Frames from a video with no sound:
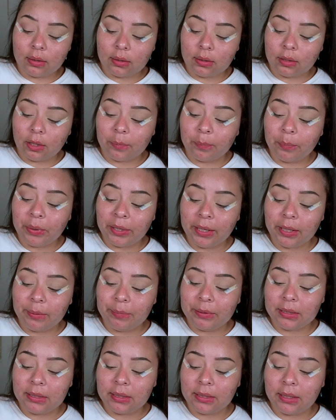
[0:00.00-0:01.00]
they're
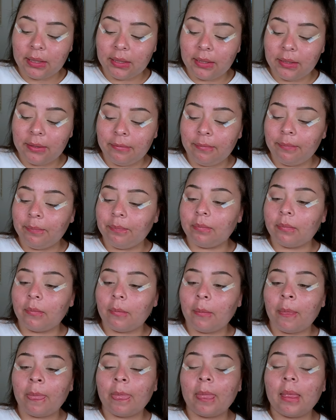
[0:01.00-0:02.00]
pigmented,
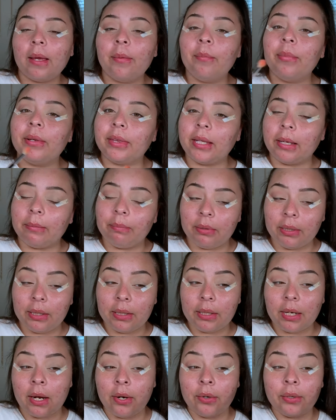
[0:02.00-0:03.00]
but they
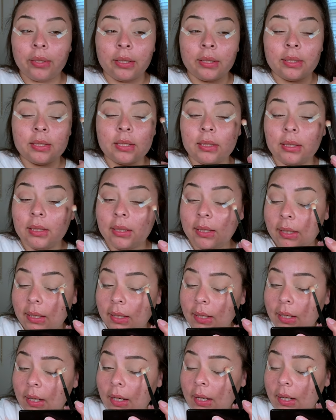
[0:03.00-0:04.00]
blend out easily,
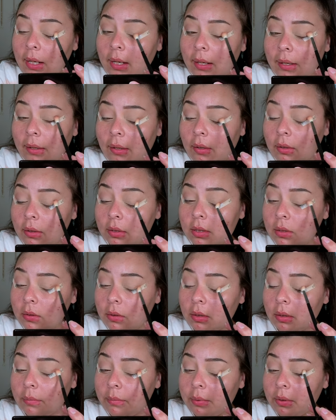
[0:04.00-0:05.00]
and also
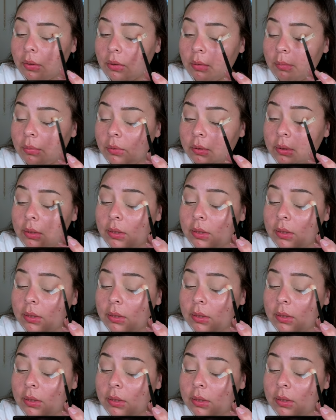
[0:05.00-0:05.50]
they're buildable.